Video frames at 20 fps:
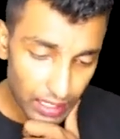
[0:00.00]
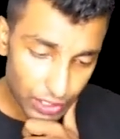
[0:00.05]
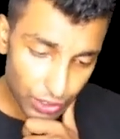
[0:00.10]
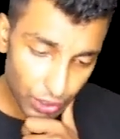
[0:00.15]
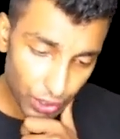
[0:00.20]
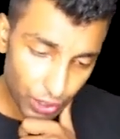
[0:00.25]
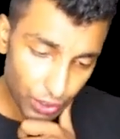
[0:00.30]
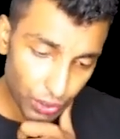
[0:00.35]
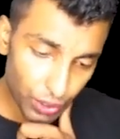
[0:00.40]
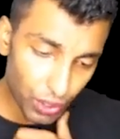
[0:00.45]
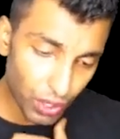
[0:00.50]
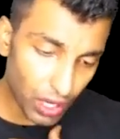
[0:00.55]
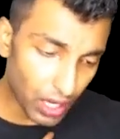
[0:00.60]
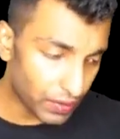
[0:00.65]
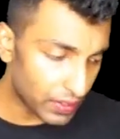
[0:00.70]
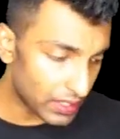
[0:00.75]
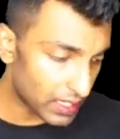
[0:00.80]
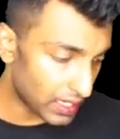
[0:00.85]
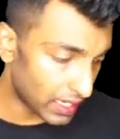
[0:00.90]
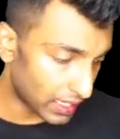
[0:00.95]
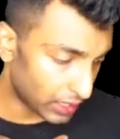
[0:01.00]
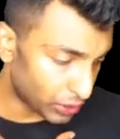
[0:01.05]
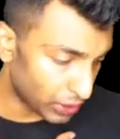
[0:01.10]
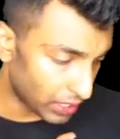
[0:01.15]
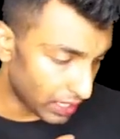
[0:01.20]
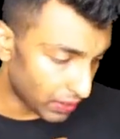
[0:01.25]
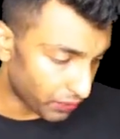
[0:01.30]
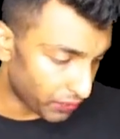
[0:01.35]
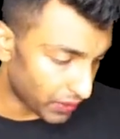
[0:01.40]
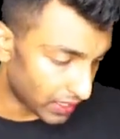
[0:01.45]
So how is it
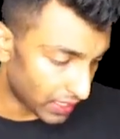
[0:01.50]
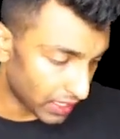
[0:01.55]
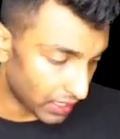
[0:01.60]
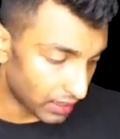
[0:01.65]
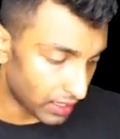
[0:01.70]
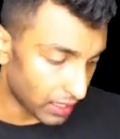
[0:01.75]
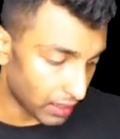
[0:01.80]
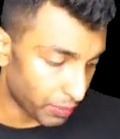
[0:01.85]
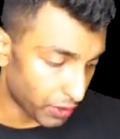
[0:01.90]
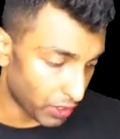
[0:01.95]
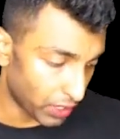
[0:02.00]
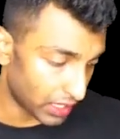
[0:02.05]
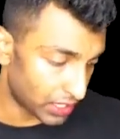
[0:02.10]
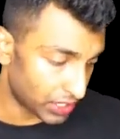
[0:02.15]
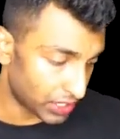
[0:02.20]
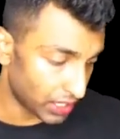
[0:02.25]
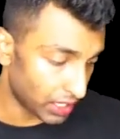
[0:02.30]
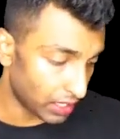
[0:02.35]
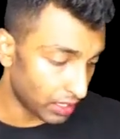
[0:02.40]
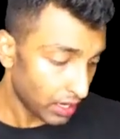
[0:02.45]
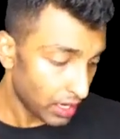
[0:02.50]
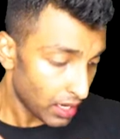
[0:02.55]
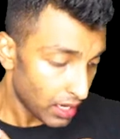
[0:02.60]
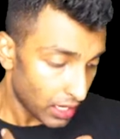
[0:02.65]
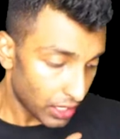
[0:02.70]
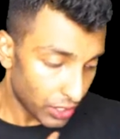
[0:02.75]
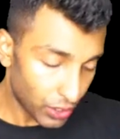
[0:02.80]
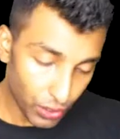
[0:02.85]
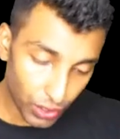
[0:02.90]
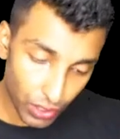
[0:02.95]
actually affecting the production?
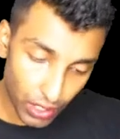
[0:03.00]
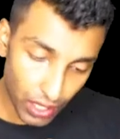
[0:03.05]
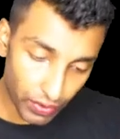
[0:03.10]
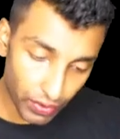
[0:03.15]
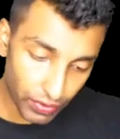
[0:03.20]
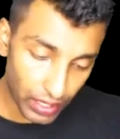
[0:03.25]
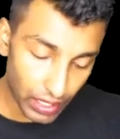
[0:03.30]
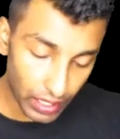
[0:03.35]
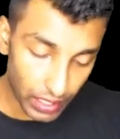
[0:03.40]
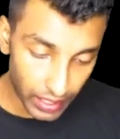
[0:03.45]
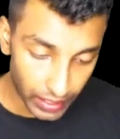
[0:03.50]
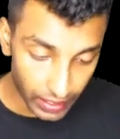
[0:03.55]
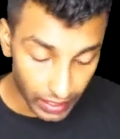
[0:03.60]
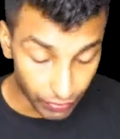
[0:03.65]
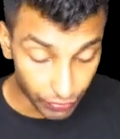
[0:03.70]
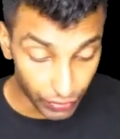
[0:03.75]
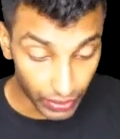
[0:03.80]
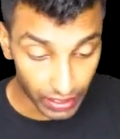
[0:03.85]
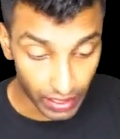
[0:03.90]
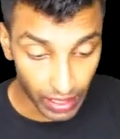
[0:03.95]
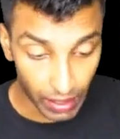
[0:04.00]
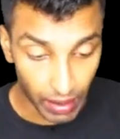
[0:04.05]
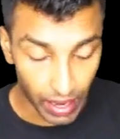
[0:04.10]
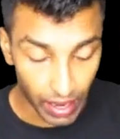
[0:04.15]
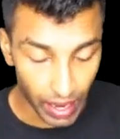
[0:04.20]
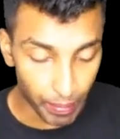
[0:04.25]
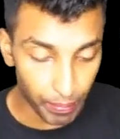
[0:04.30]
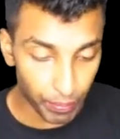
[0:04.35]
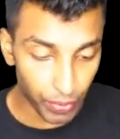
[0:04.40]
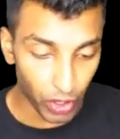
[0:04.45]
How will it affect
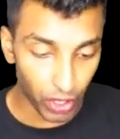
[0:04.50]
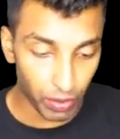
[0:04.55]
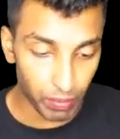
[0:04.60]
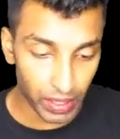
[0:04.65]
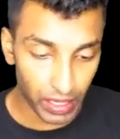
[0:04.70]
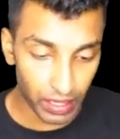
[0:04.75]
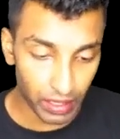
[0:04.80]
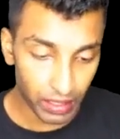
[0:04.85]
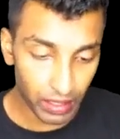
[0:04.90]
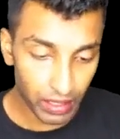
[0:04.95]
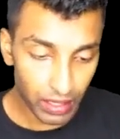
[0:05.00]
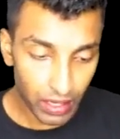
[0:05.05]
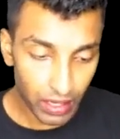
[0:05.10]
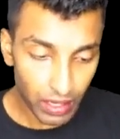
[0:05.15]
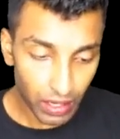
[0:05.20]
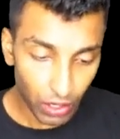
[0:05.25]
employment?